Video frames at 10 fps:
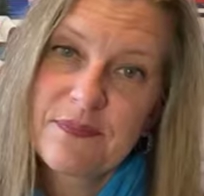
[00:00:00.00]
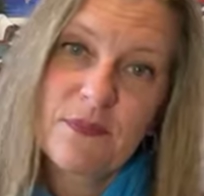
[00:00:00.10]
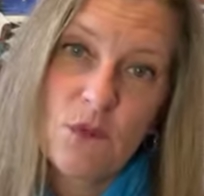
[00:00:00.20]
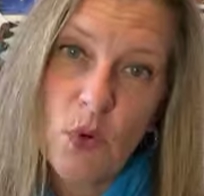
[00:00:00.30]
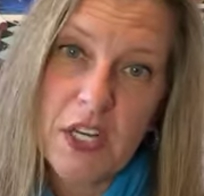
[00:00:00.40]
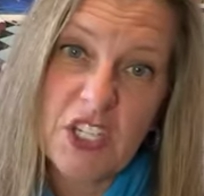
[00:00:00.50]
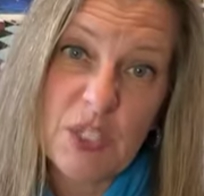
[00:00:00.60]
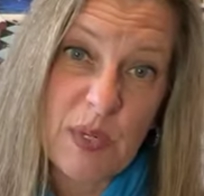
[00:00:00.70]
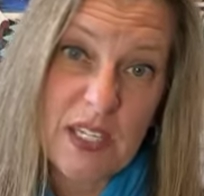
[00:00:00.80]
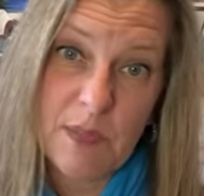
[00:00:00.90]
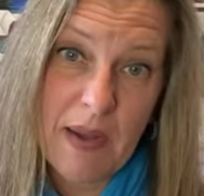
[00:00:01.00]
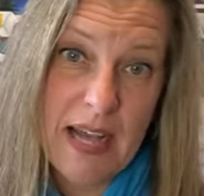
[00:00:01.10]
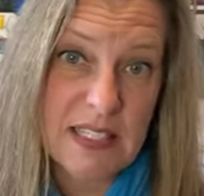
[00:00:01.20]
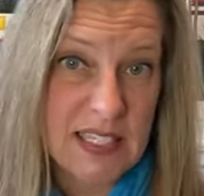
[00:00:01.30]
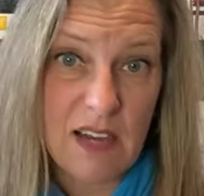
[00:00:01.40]
where you just put a
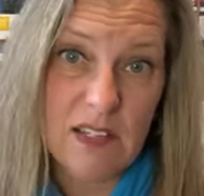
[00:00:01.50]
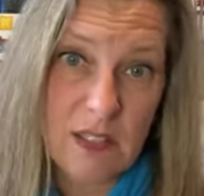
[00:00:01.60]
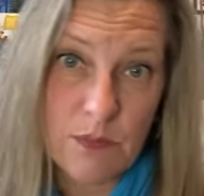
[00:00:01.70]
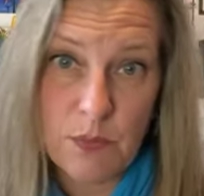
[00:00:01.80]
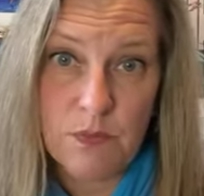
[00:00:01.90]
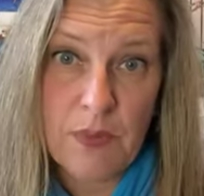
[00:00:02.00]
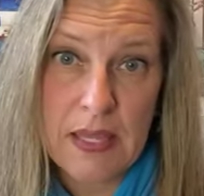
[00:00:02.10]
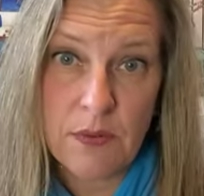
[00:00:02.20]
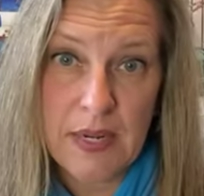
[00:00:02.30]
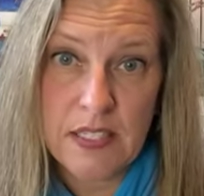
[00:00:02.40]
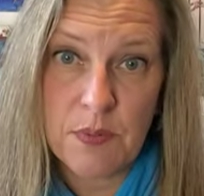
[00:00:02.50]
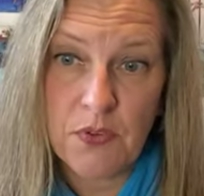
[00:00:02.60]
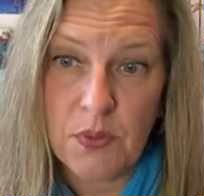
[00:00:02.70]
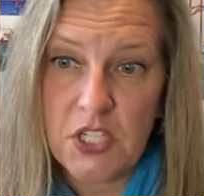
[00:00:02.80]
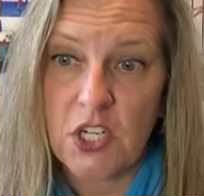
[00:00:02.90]
deposit down and pay the rest before
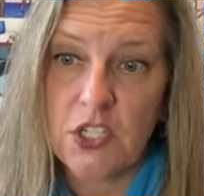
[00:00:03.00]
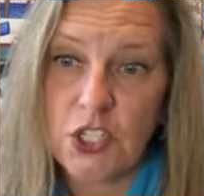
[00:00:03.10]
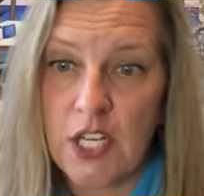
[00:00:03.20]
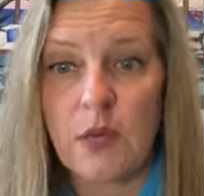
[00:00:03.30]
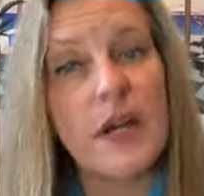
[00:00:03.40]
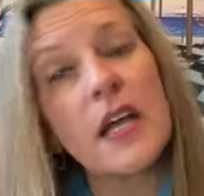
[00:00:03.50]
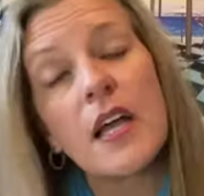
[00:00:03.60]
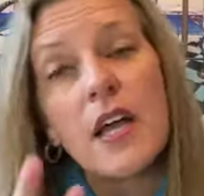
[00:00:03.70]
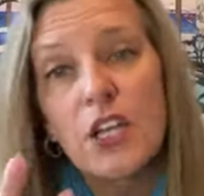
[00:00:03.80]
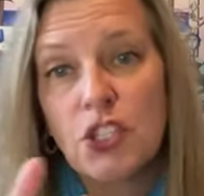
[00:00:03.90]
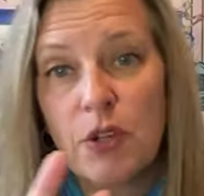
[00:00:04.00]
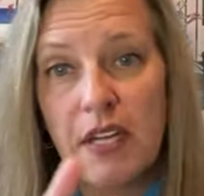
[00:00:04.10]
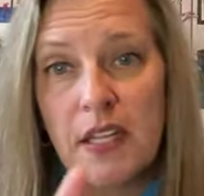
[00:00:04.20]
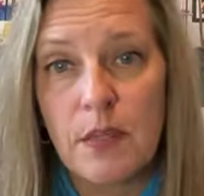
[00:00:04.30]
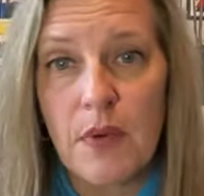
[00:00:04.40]
we start in January,
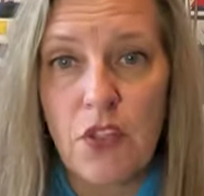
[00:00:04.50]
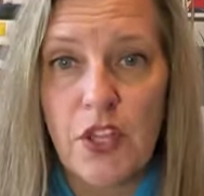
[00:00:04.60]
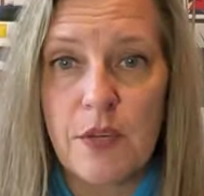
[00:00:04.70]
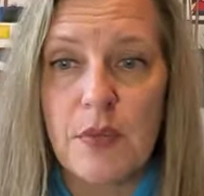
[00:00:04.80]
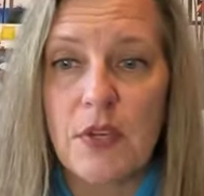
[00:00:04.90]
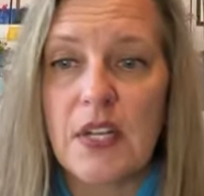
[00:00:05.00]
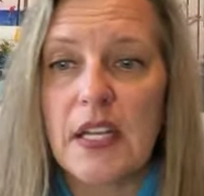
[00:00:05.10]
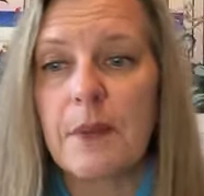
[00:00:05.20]
joining the monthly community,